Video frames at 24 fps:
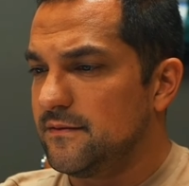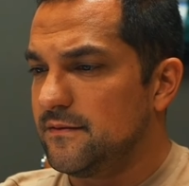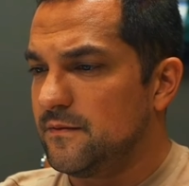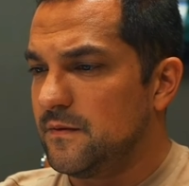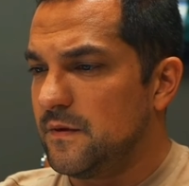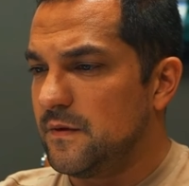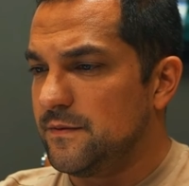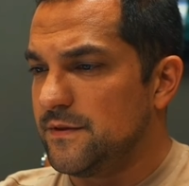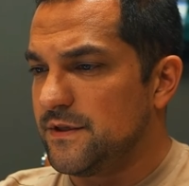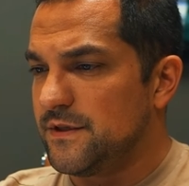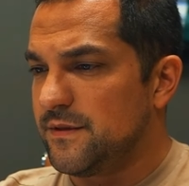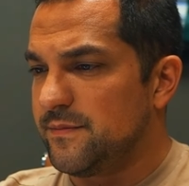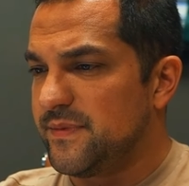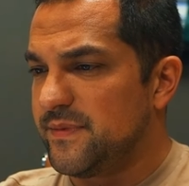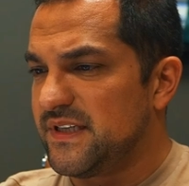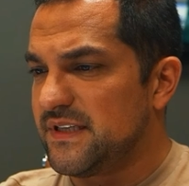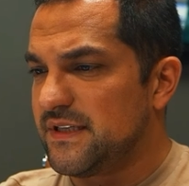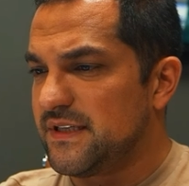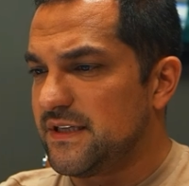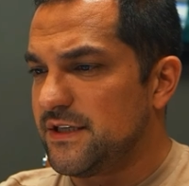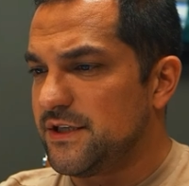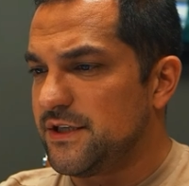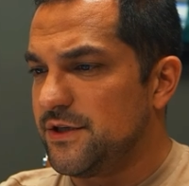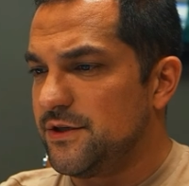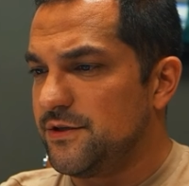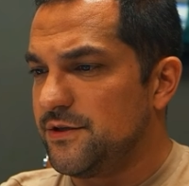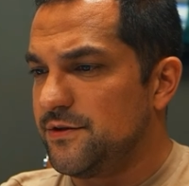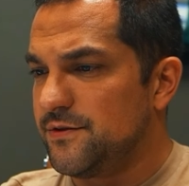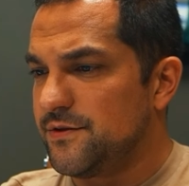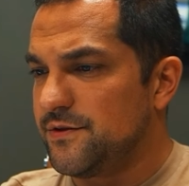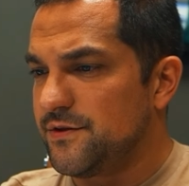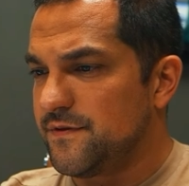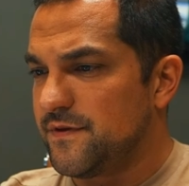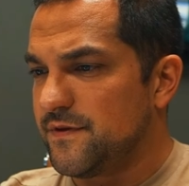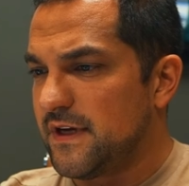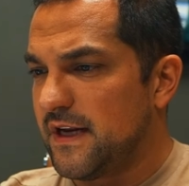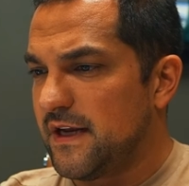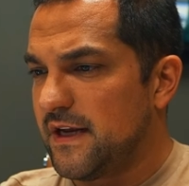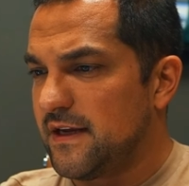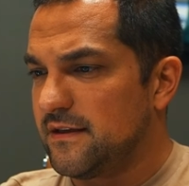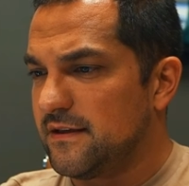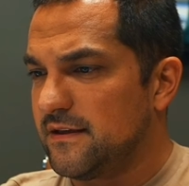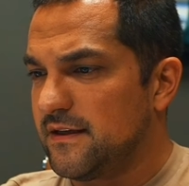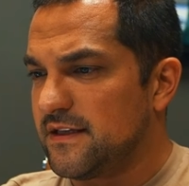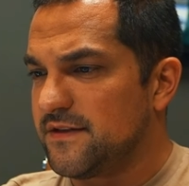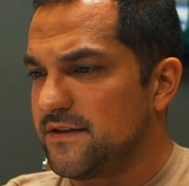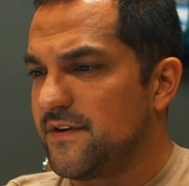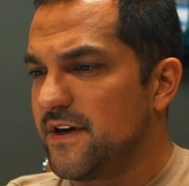What was the business you used for that?
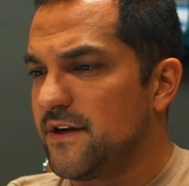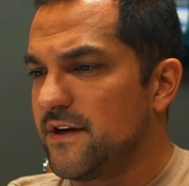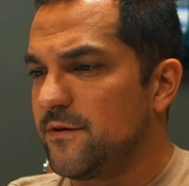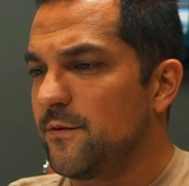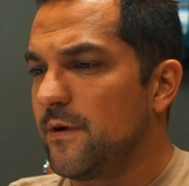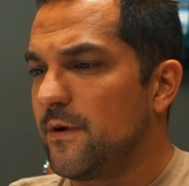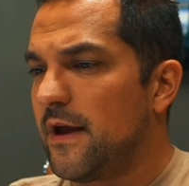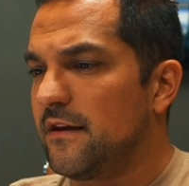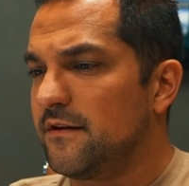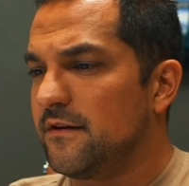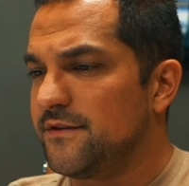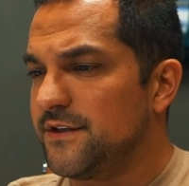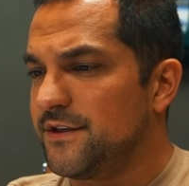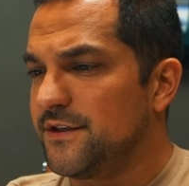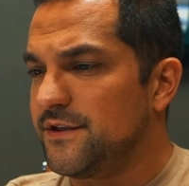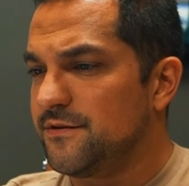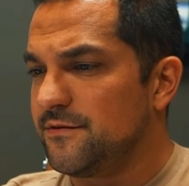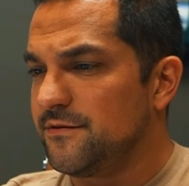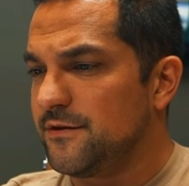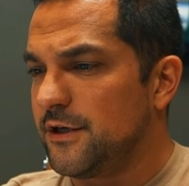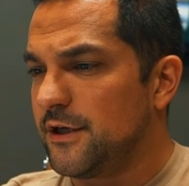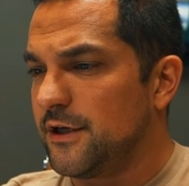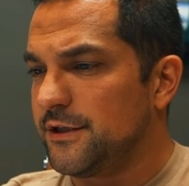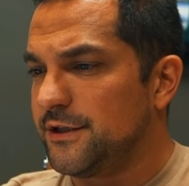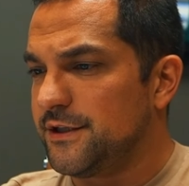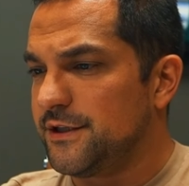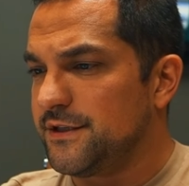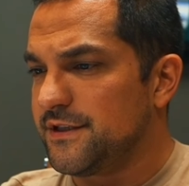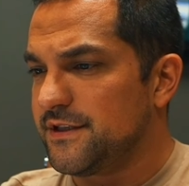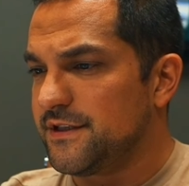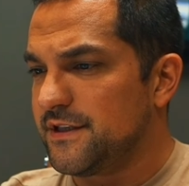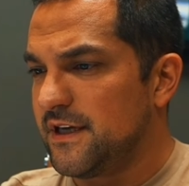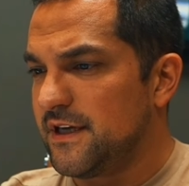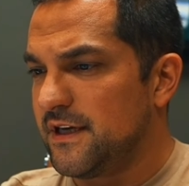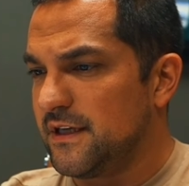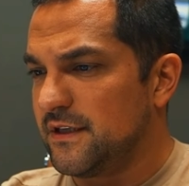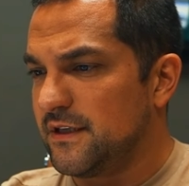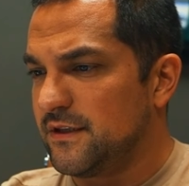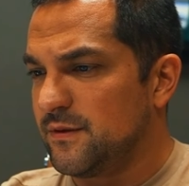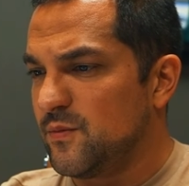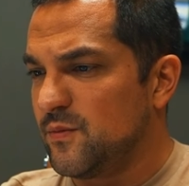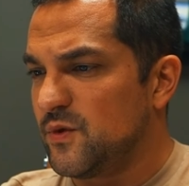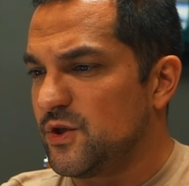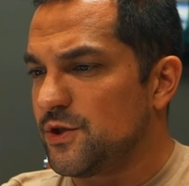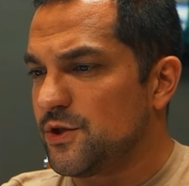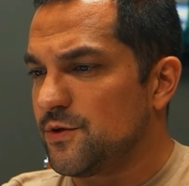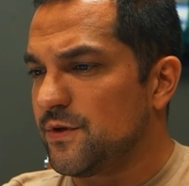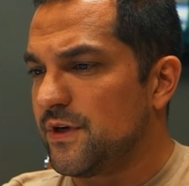That's very relevant to an audience, saying the
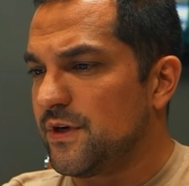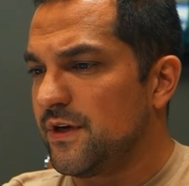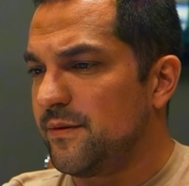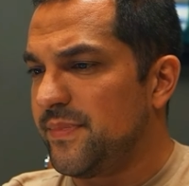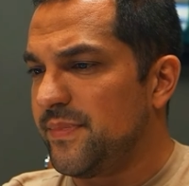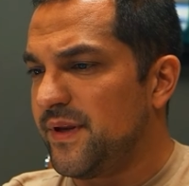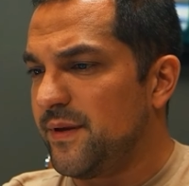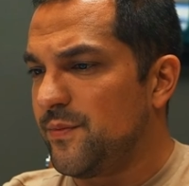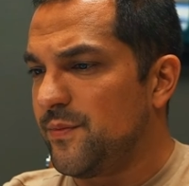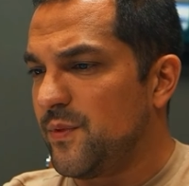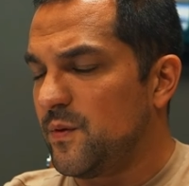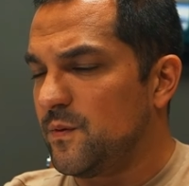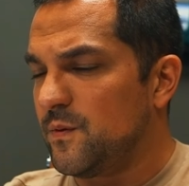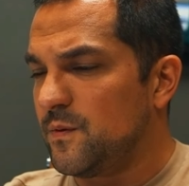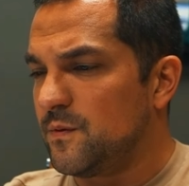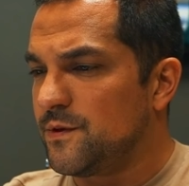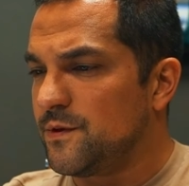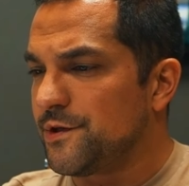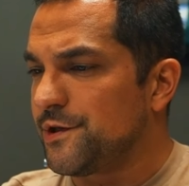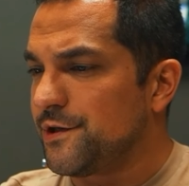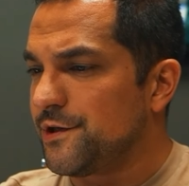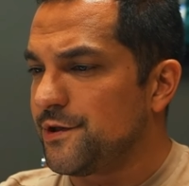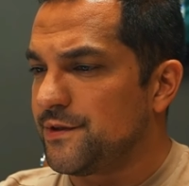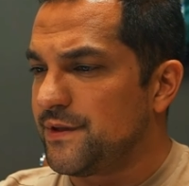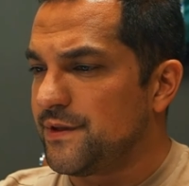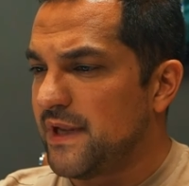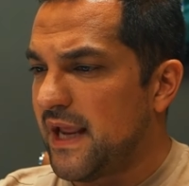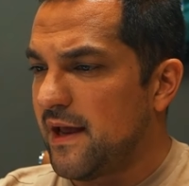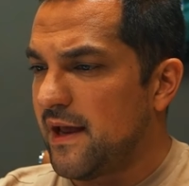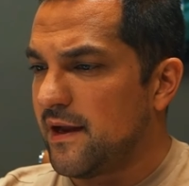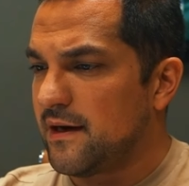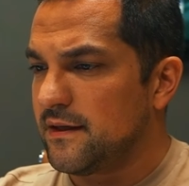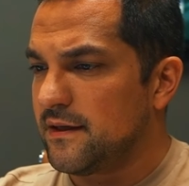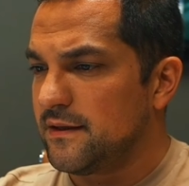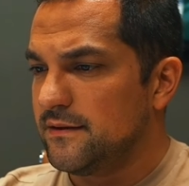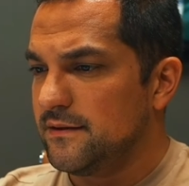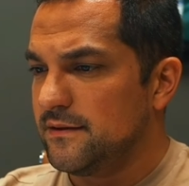majority of people will want to know that.